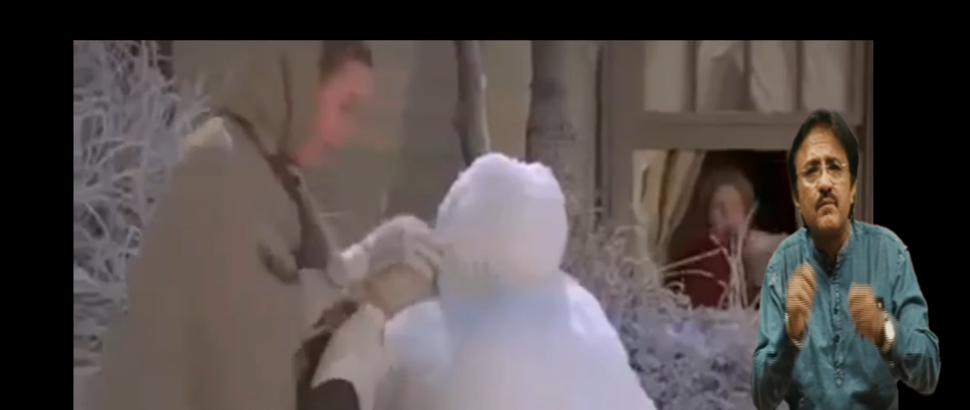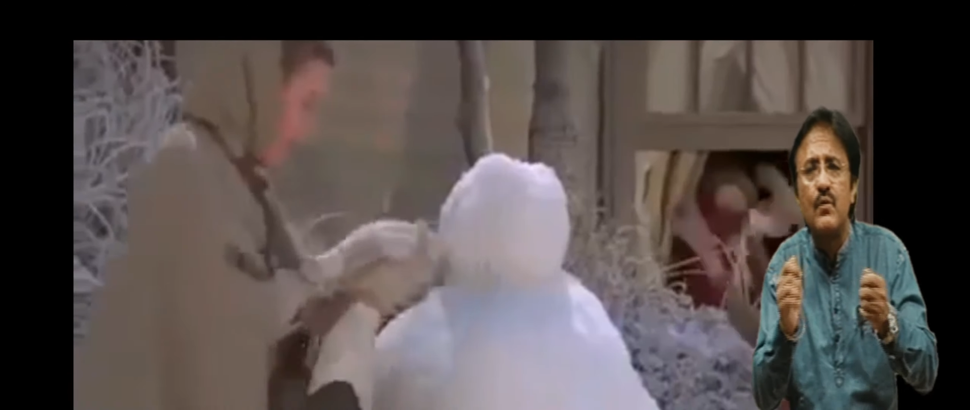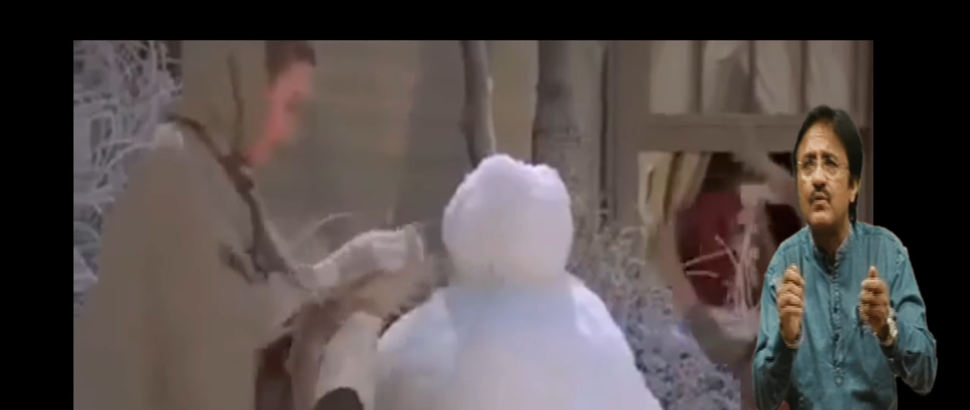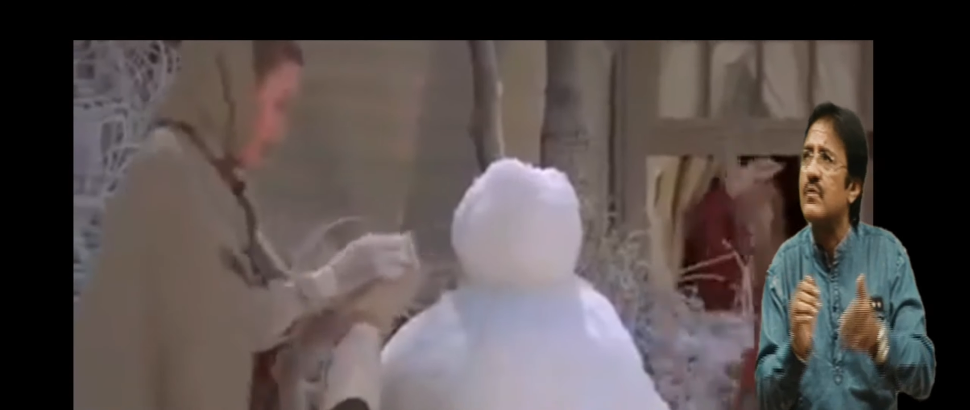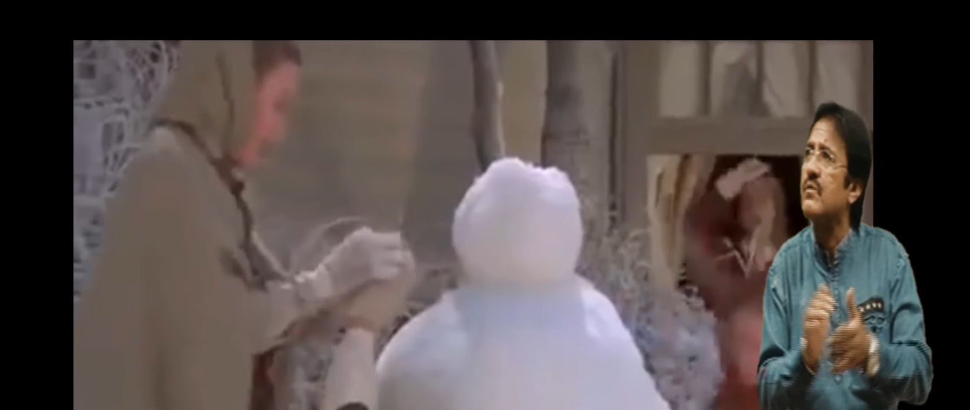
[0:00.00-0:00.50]

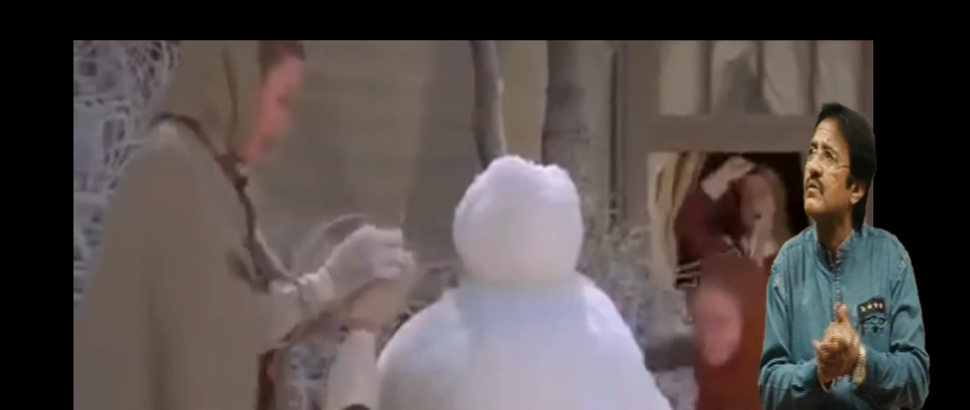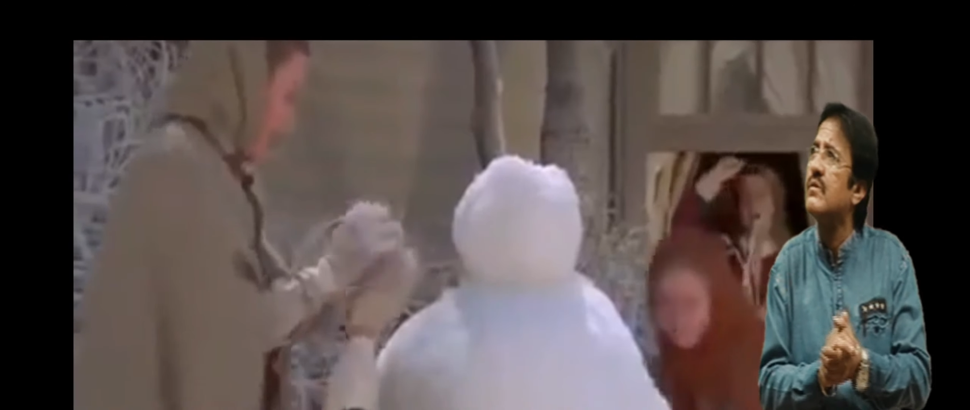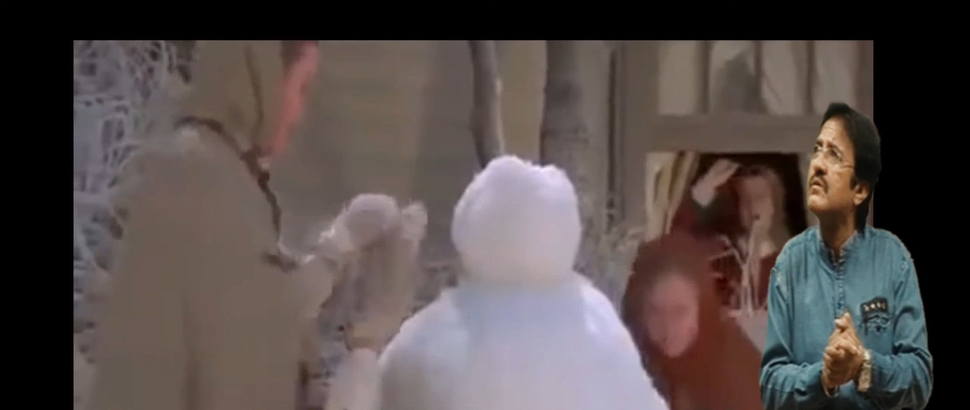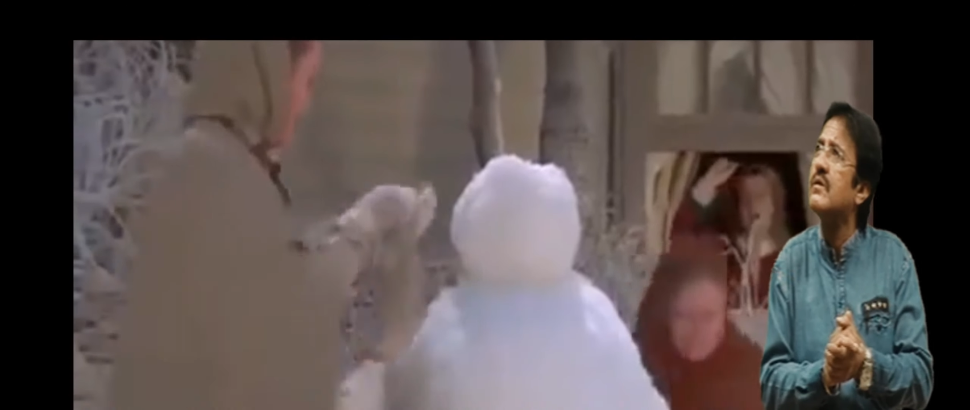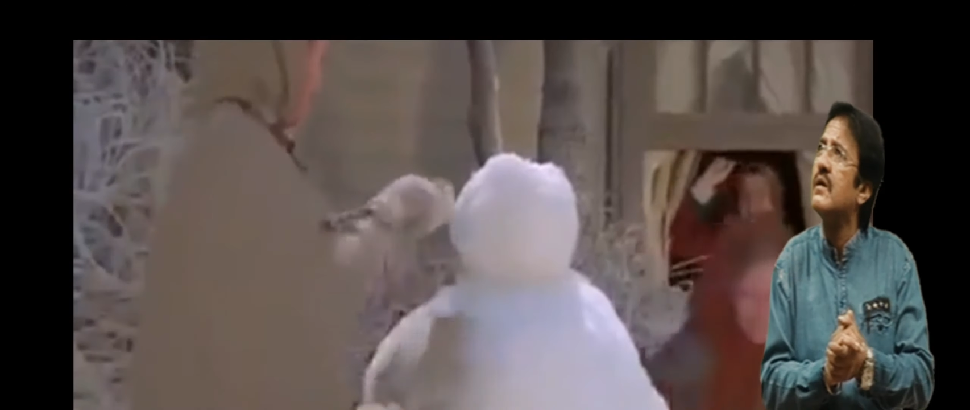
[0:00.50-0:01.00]
something
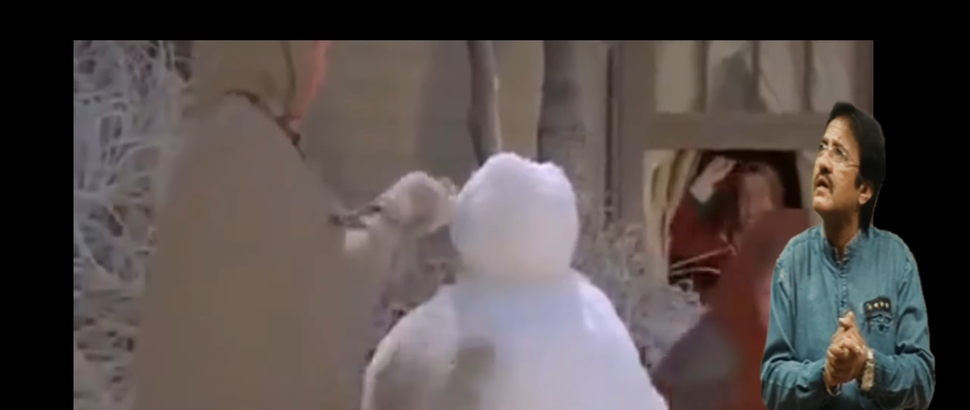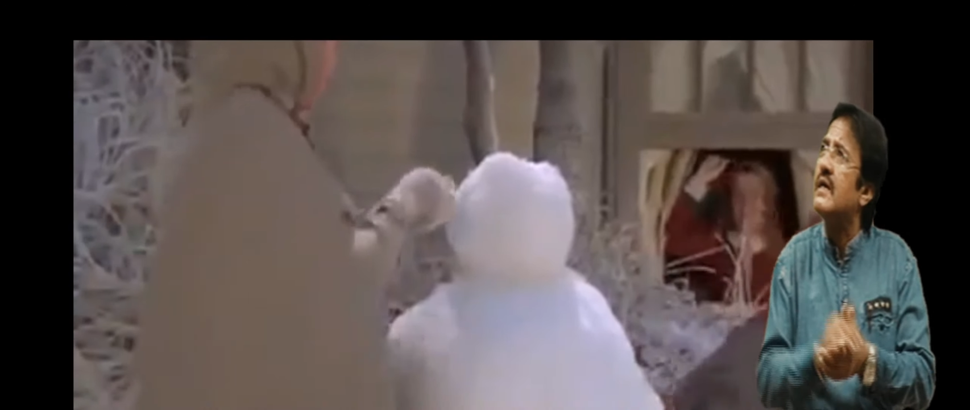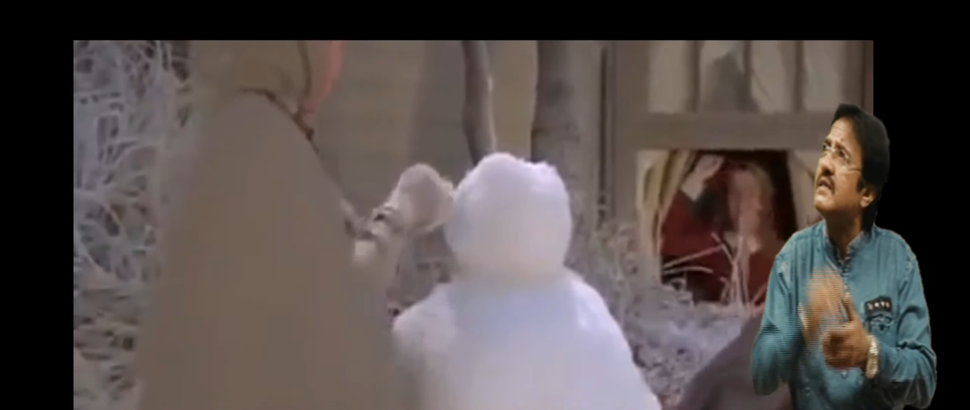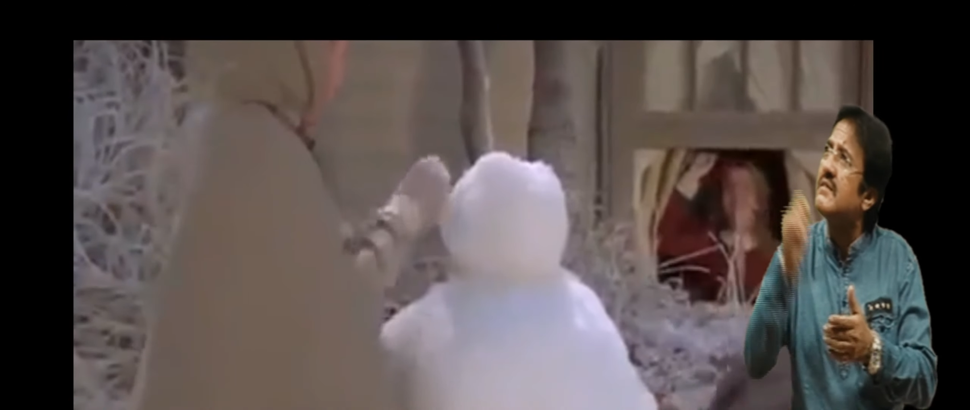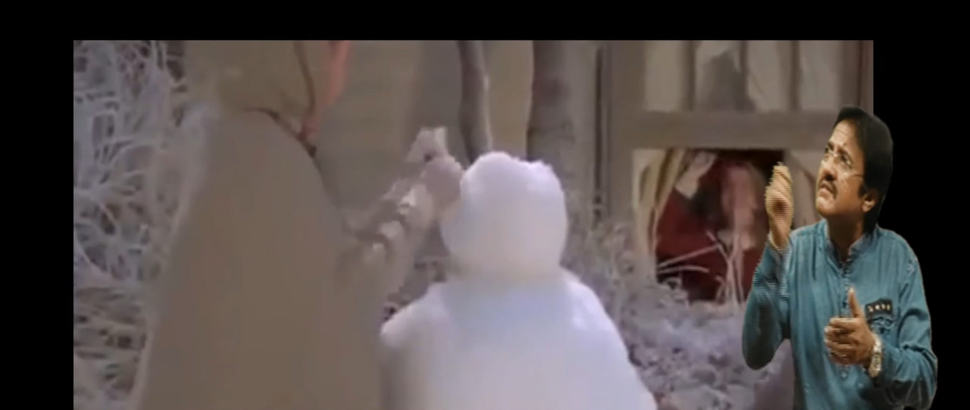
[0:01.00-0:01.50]
more.
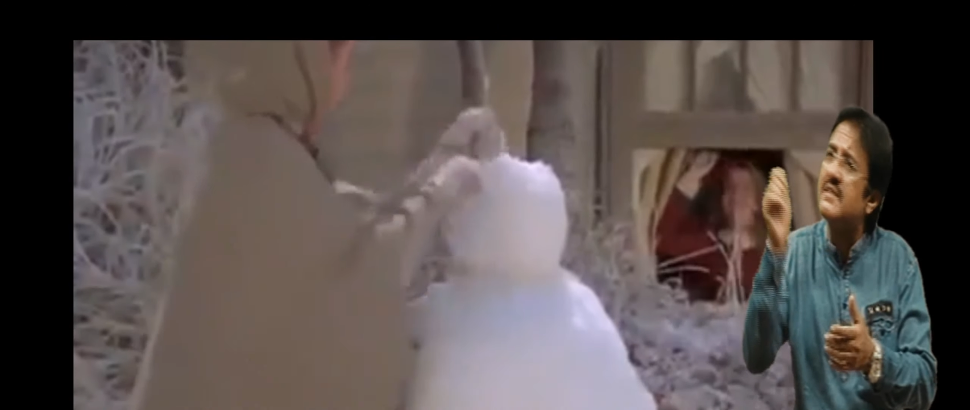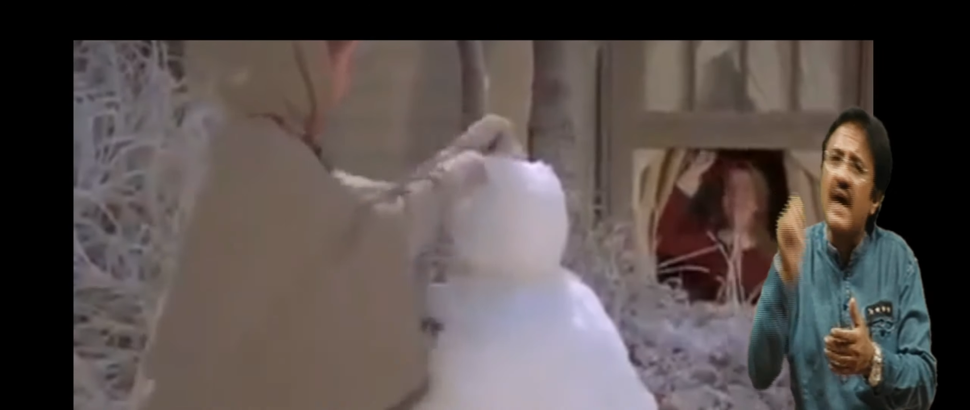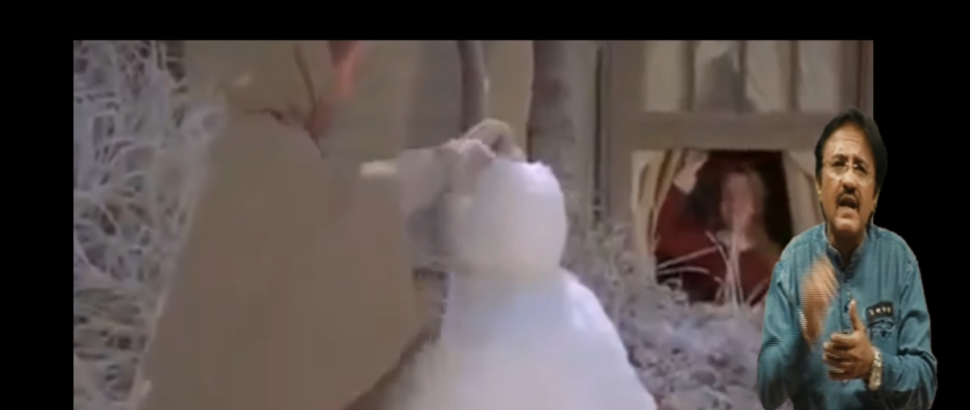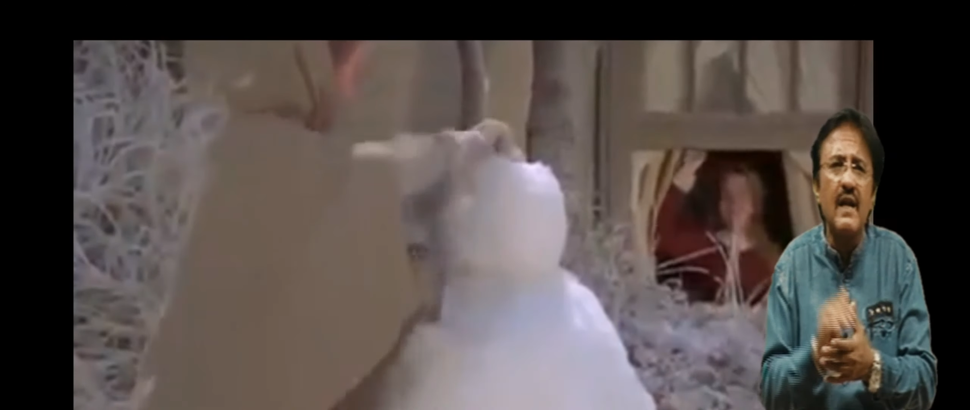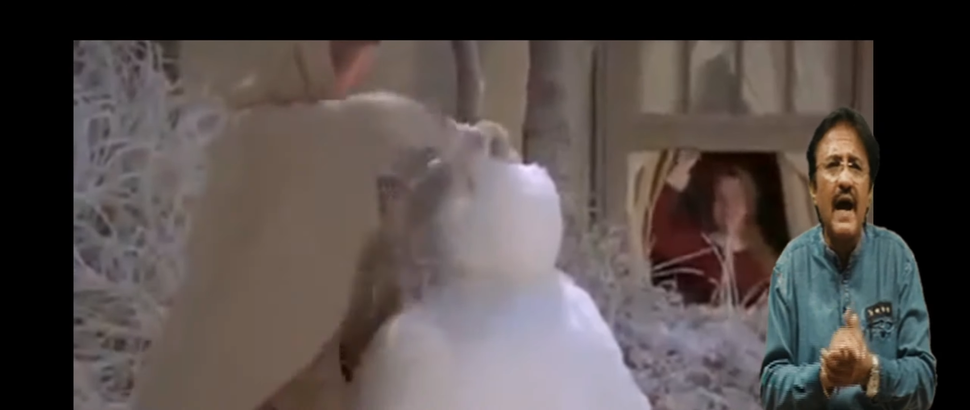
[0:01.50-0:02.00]
It
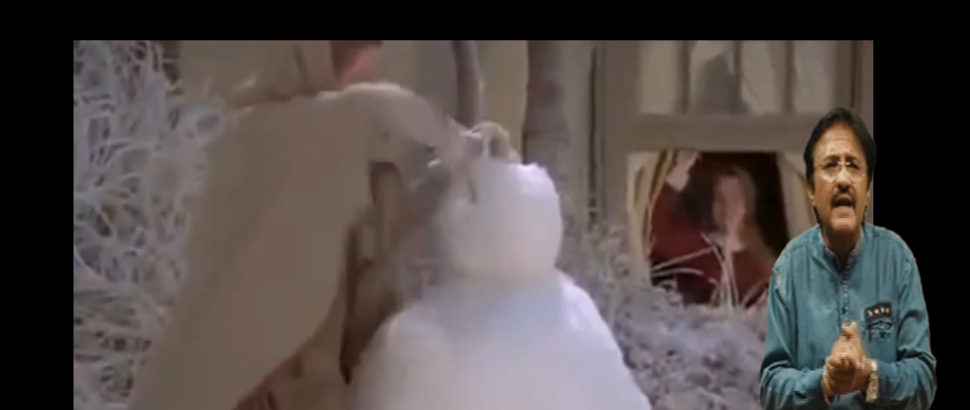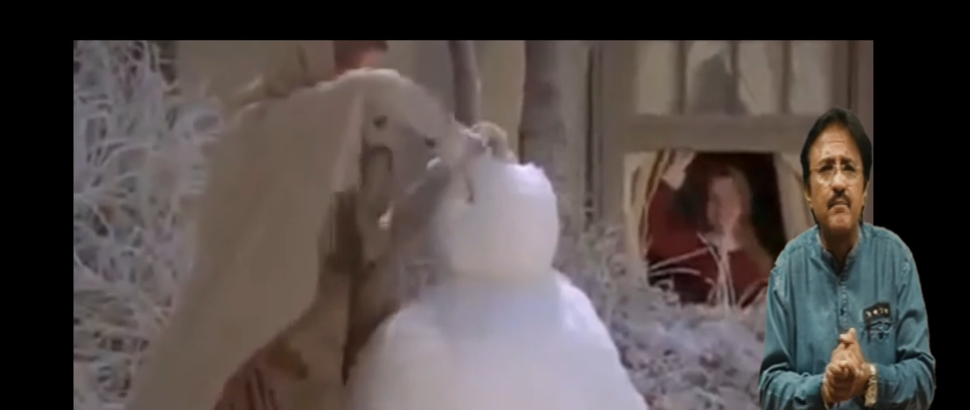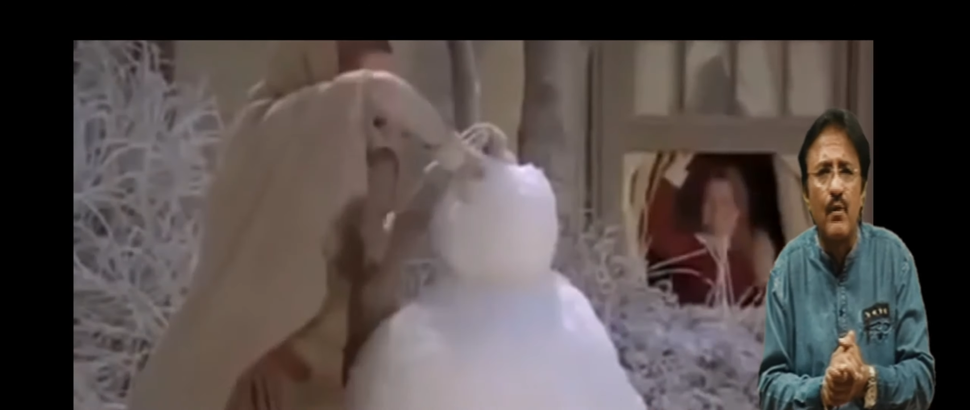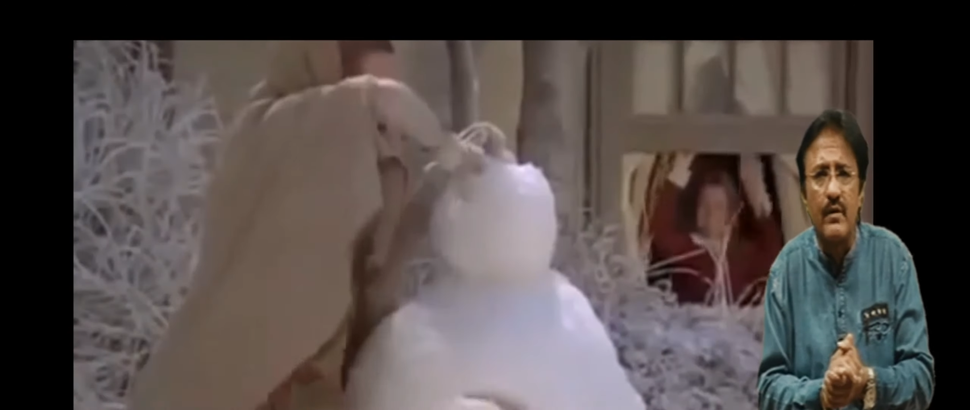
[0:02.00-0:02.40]
is dull